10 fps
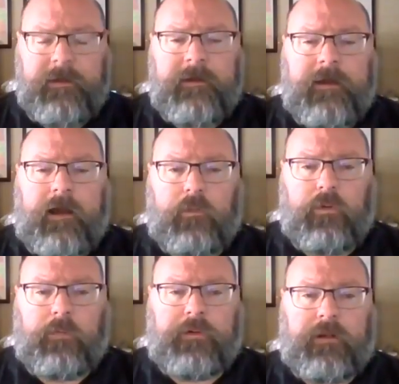
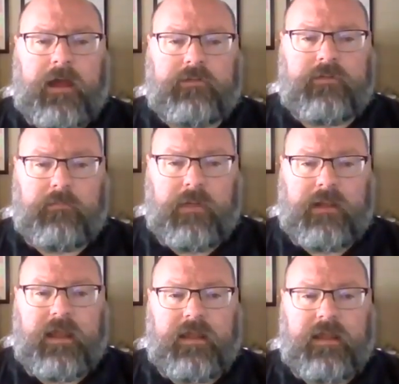We'll put out the
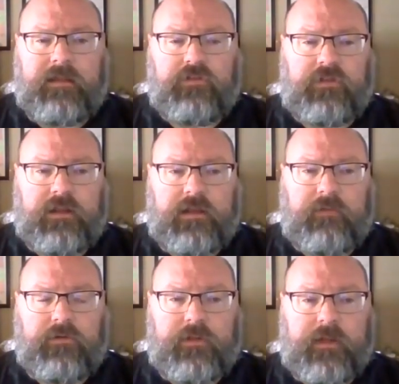Monday edition to give
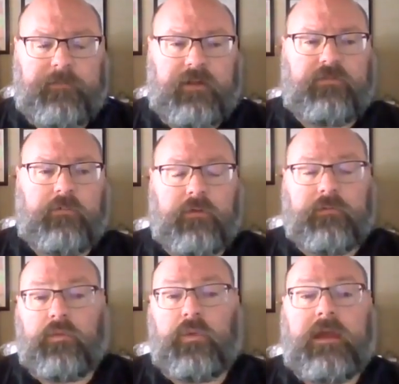you the updates from
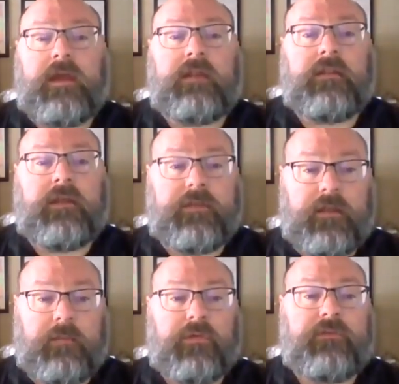over the weekend, like the
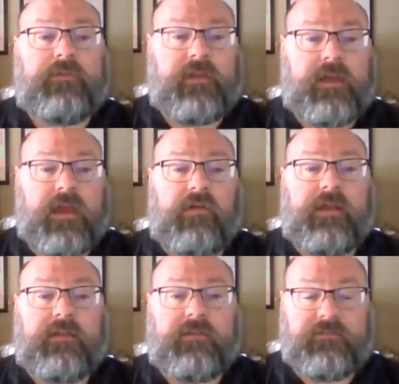numbers in the
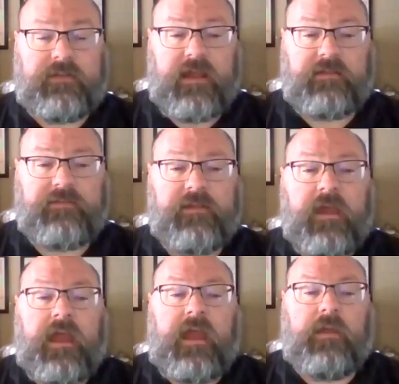county and the state
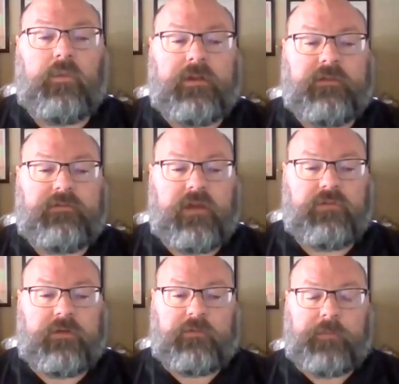and what has
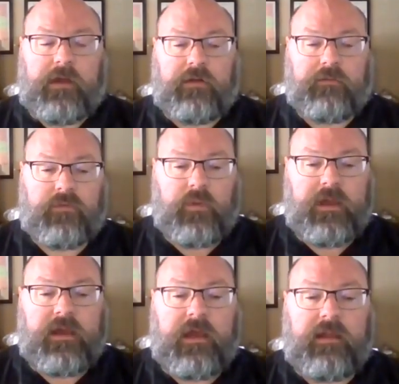transpired over the
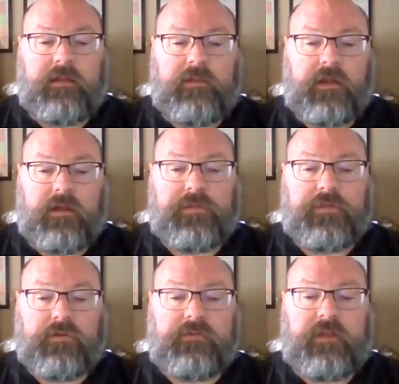weekend. And then on
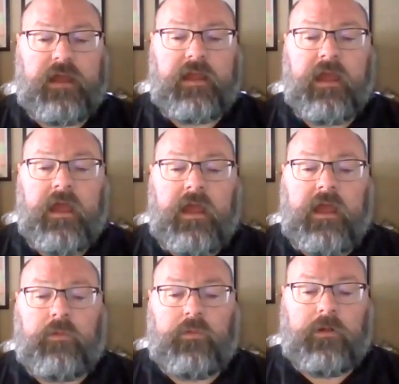Thursday,
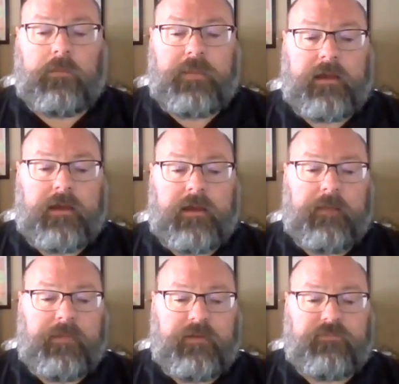it will pick
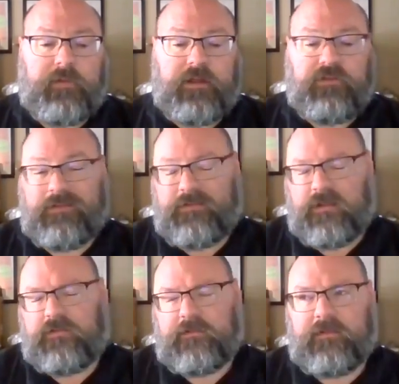up information
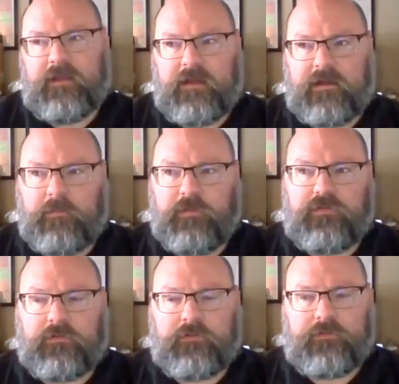such as the
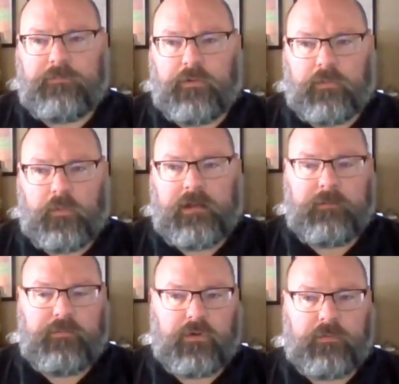commissioners'
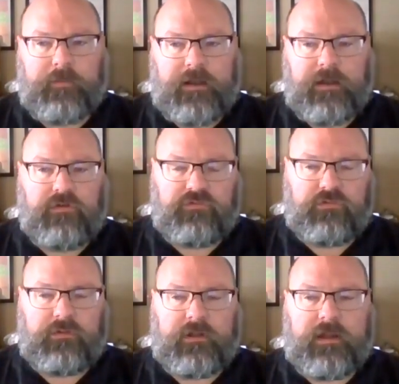weekly board meeting
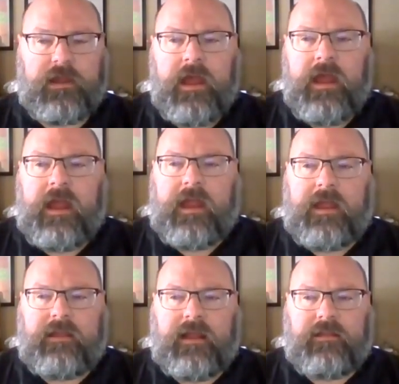usually,
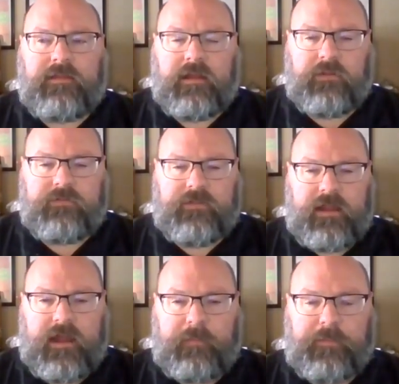and anything else
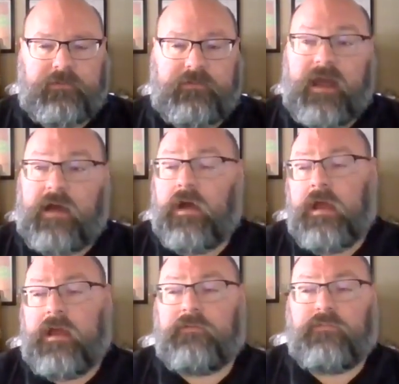that happens. Now,
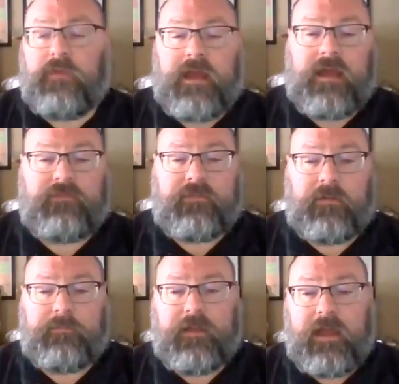if we have
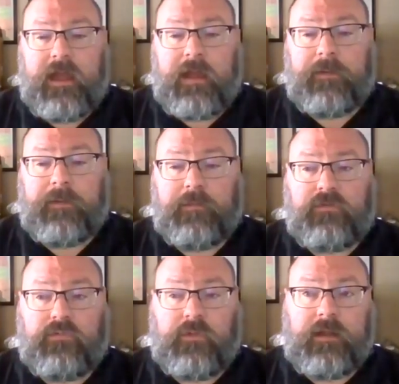something happening
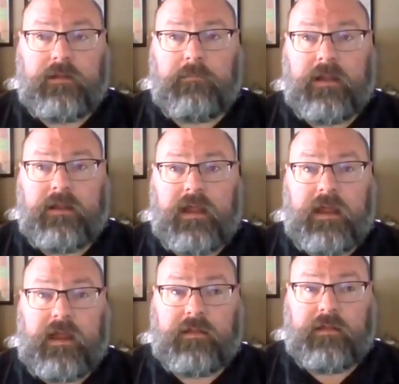between
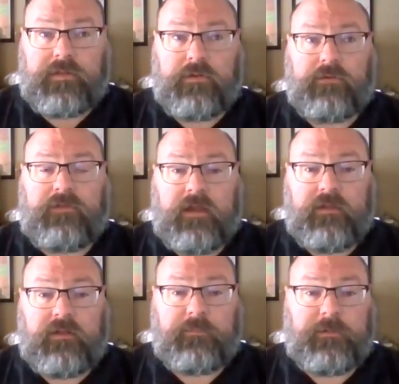Monday and Thursday
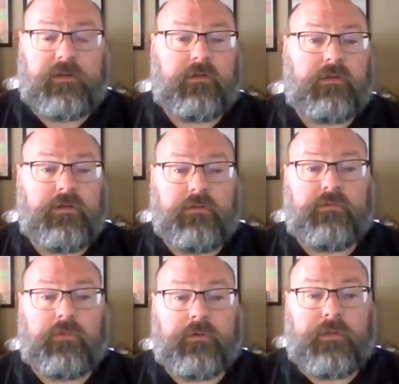that is particularly
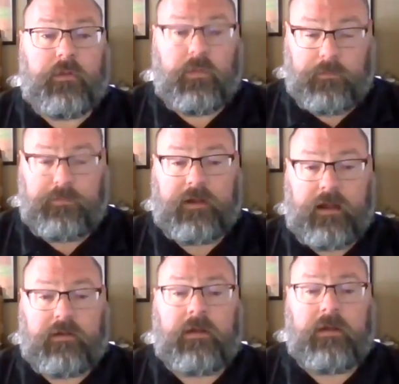newsworthy, we'll put
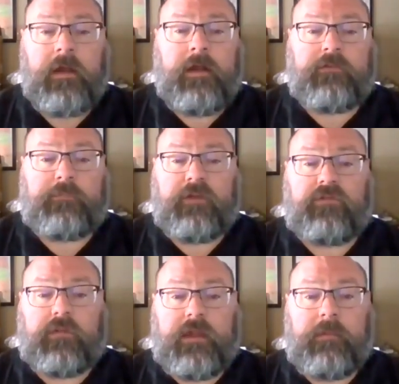out a
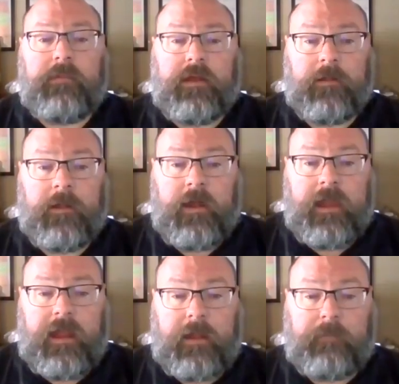special email
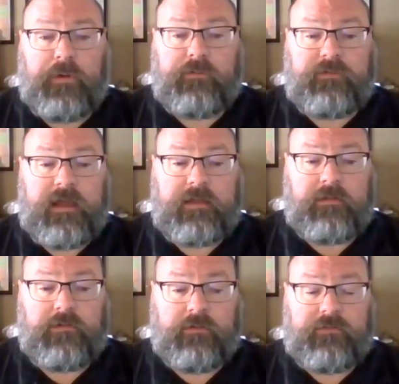and post
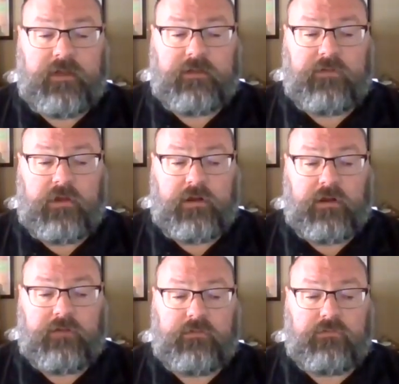those things on
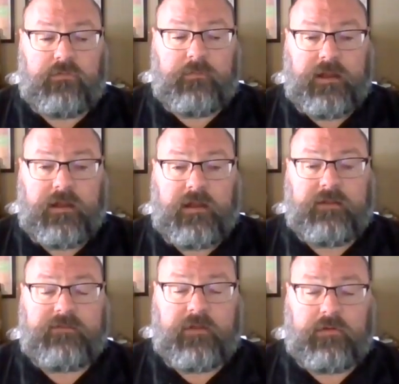our social media,
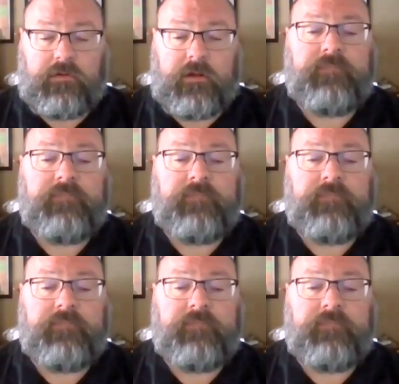et cetera.